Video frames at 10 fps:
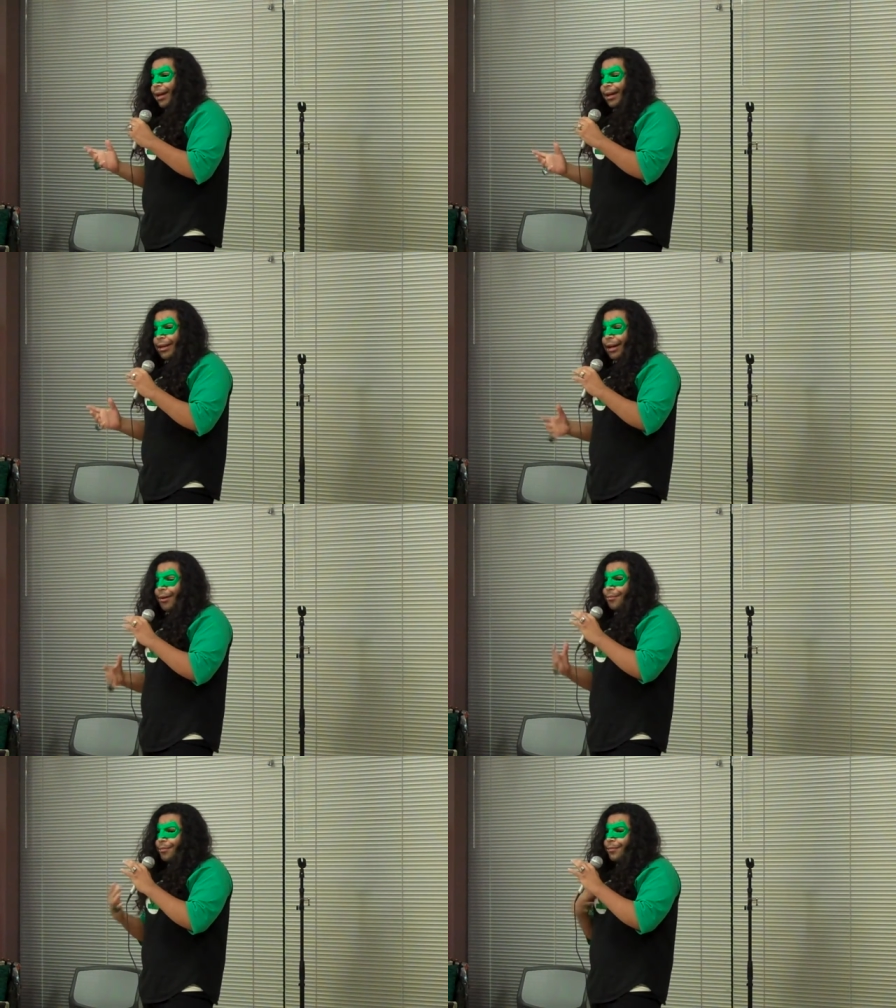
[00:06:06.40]
And
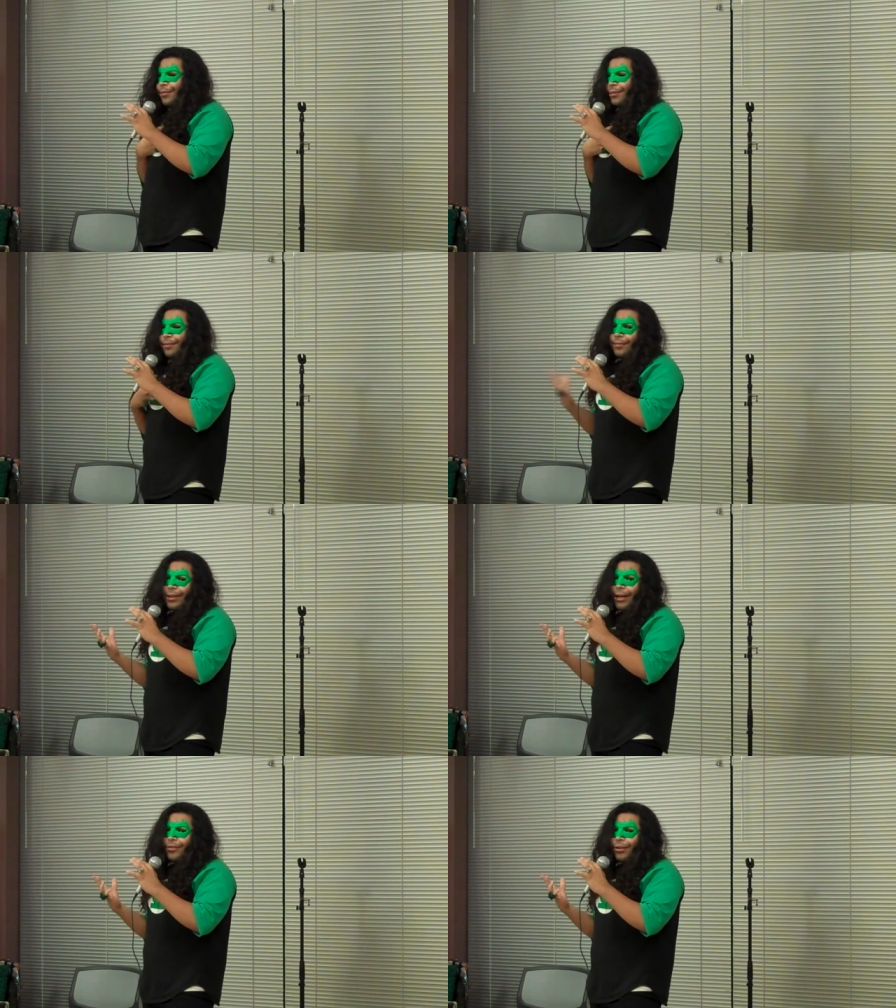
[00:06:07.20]

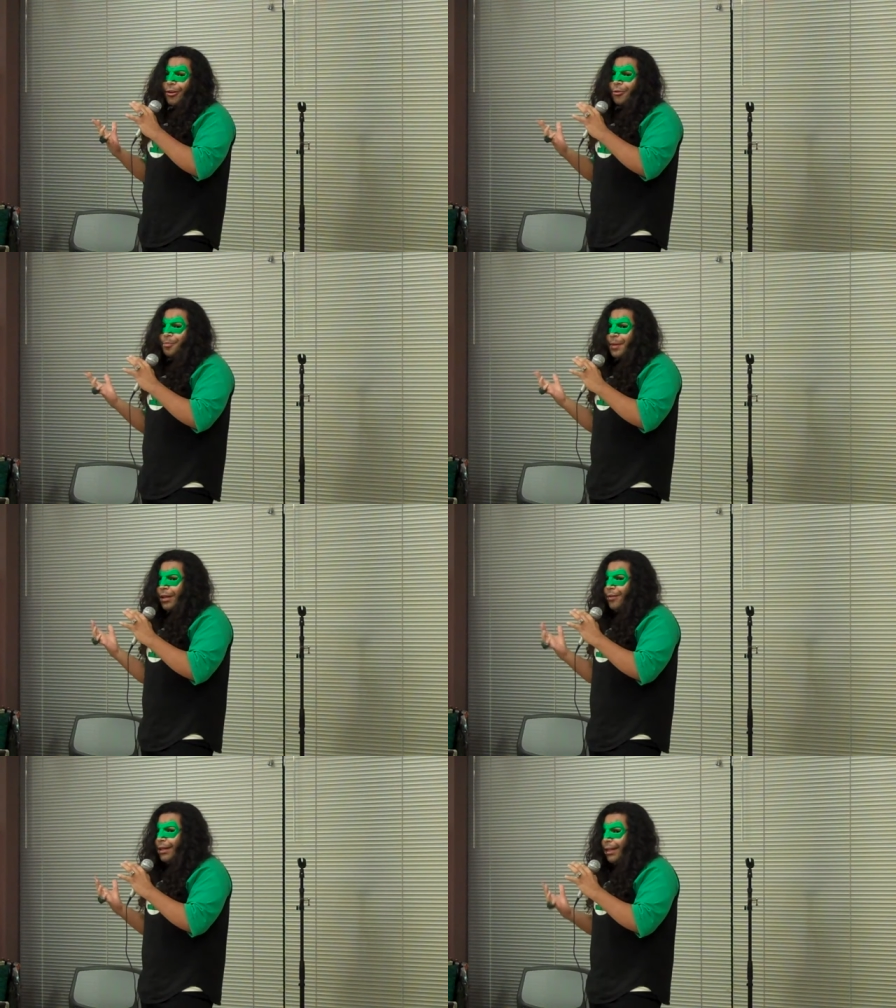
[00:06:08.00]
yes, you know,
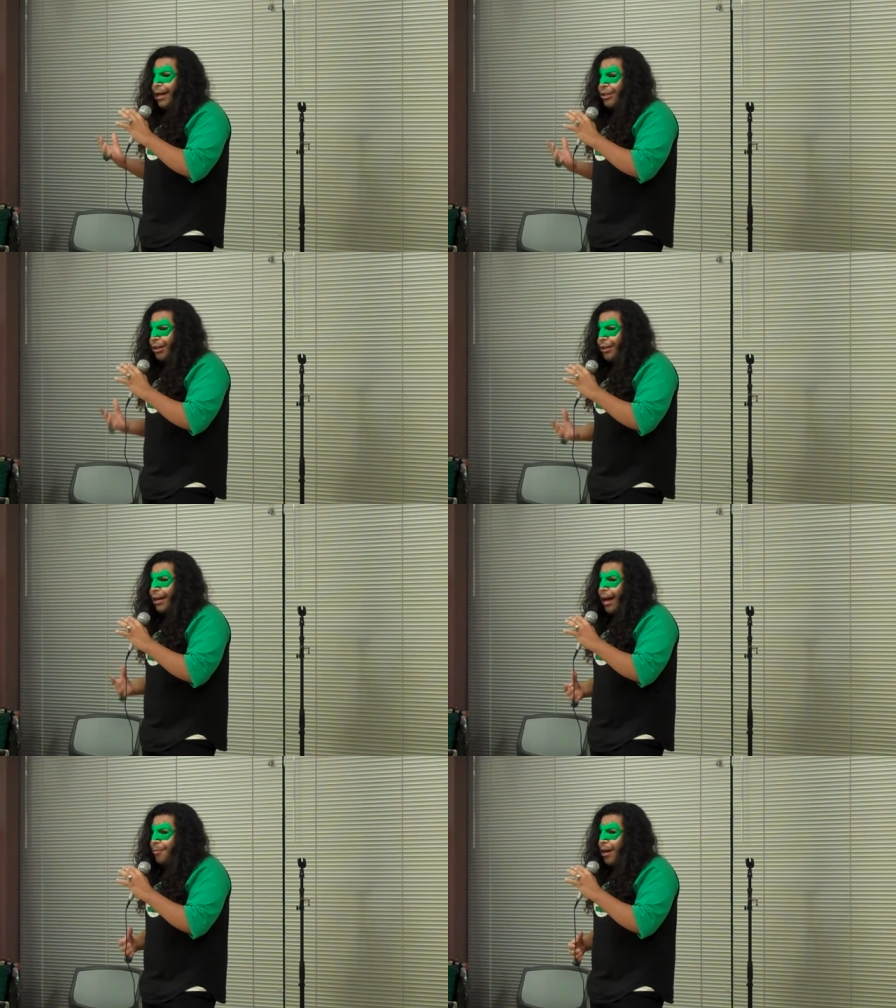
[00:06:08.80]
being Green
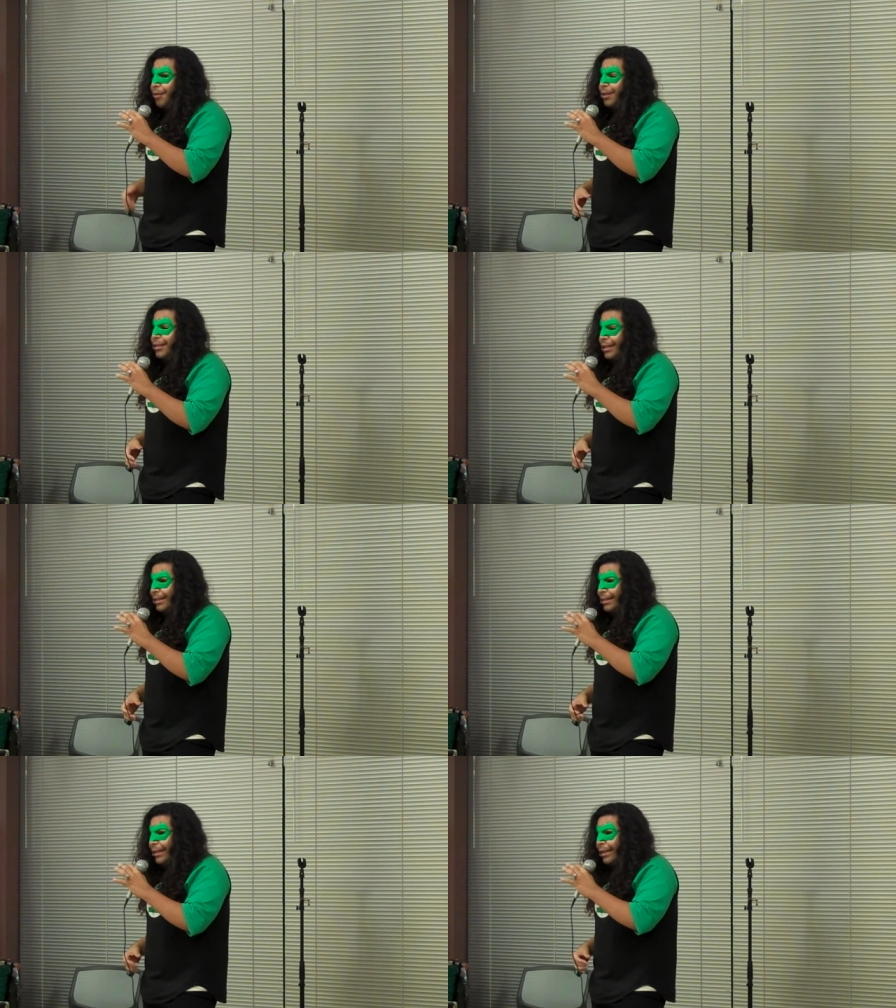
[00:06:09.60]
Lantern, I'm riding with
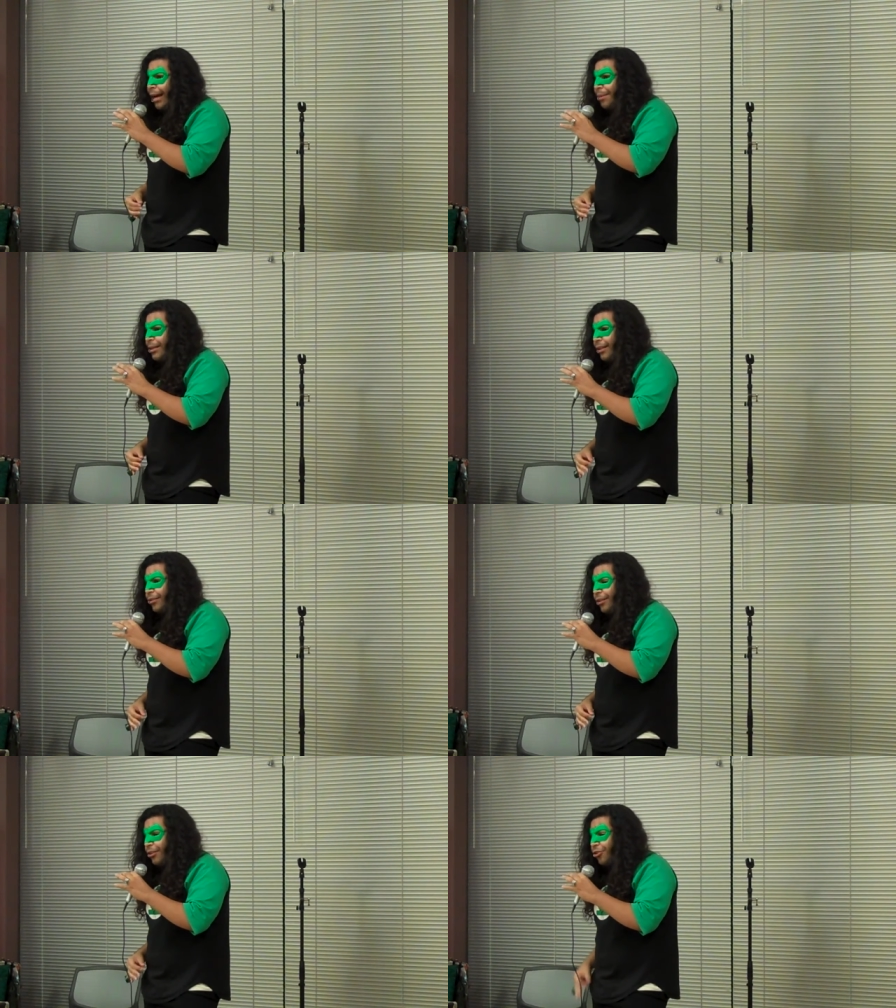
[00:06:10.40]
DC. I'm a
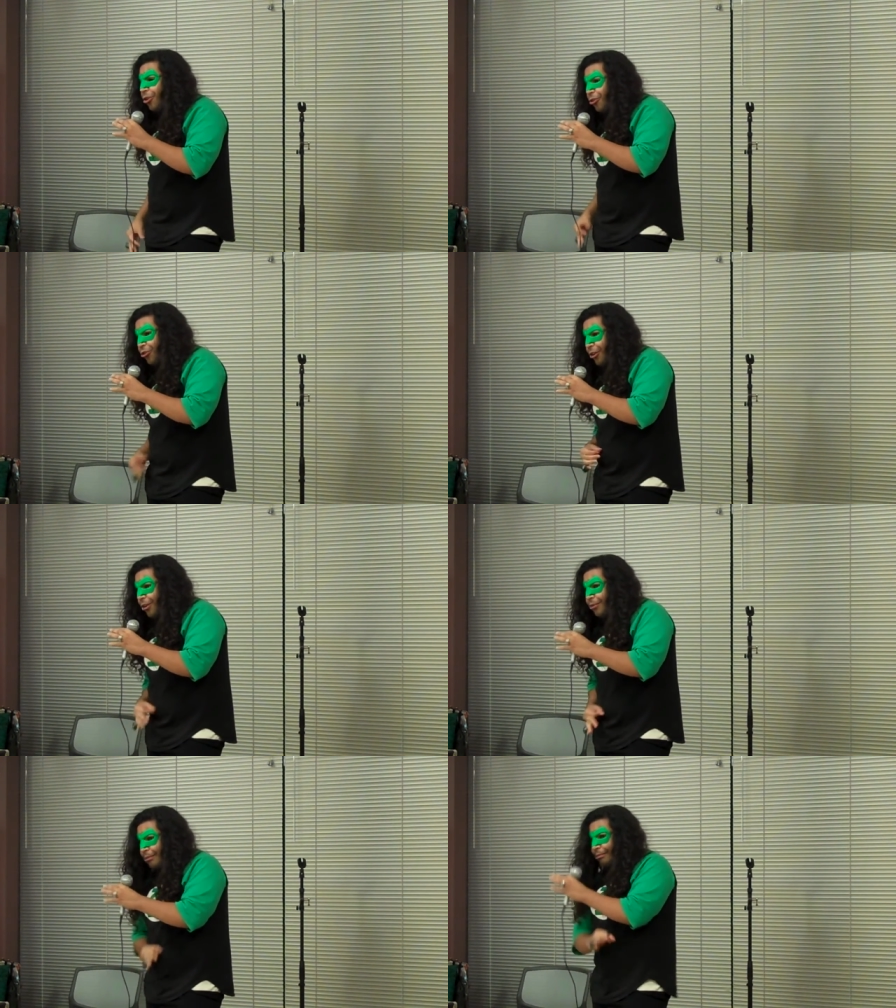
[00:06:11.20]
DC
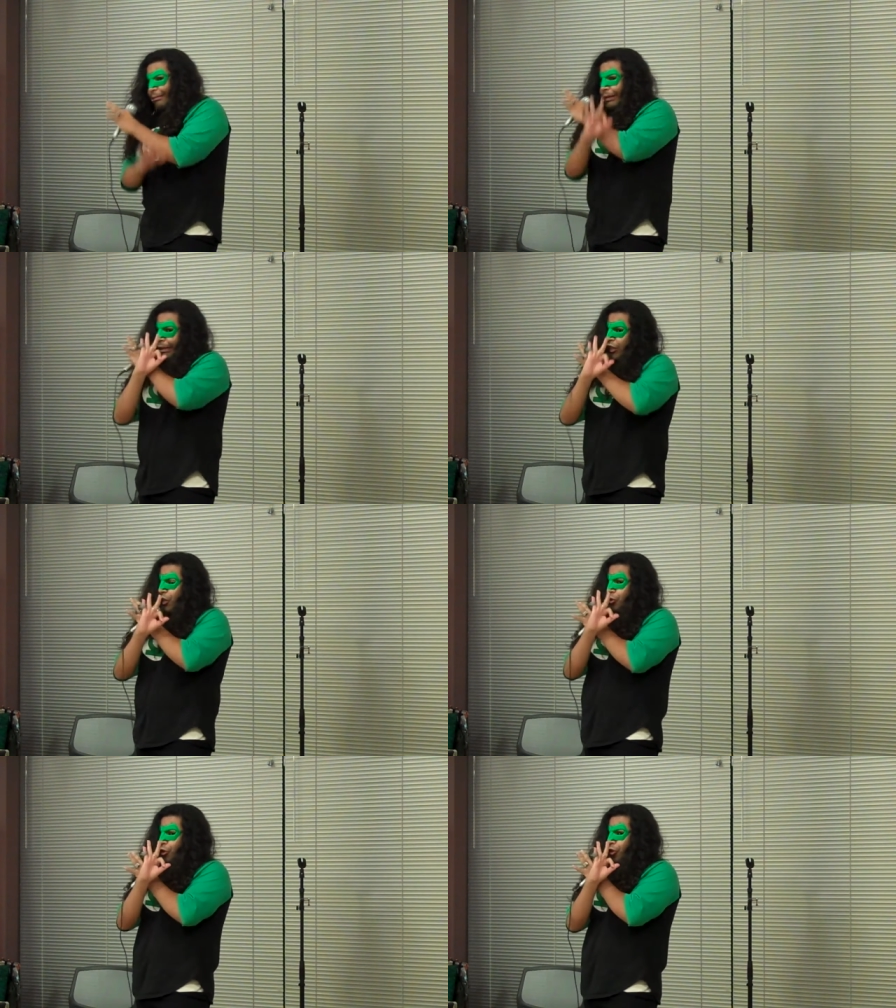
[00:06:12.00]
soldier.
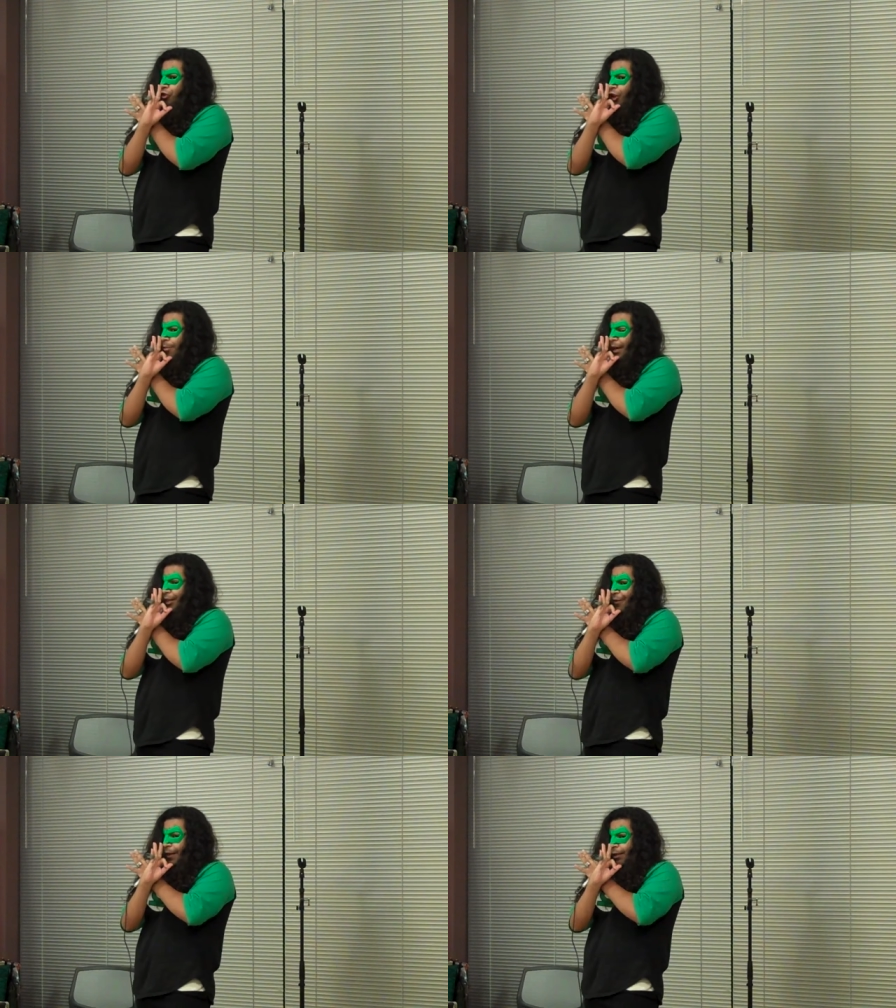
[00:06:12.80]
DC
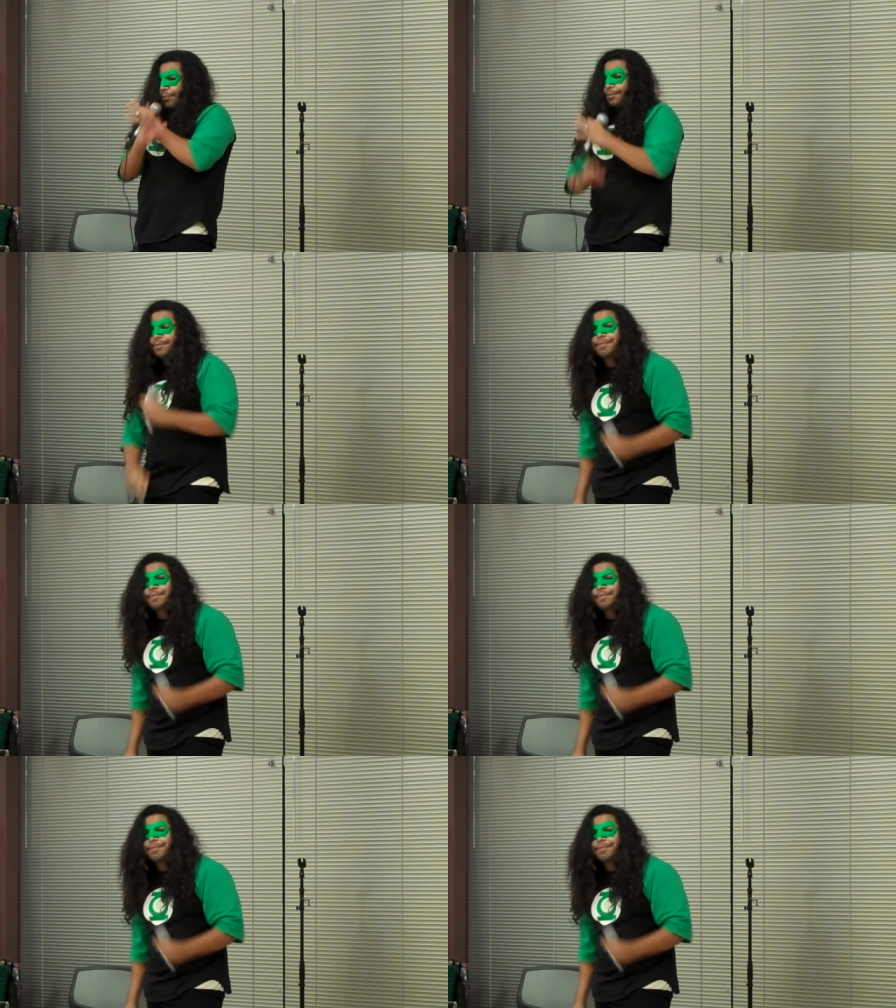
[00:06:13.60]
motherfucker.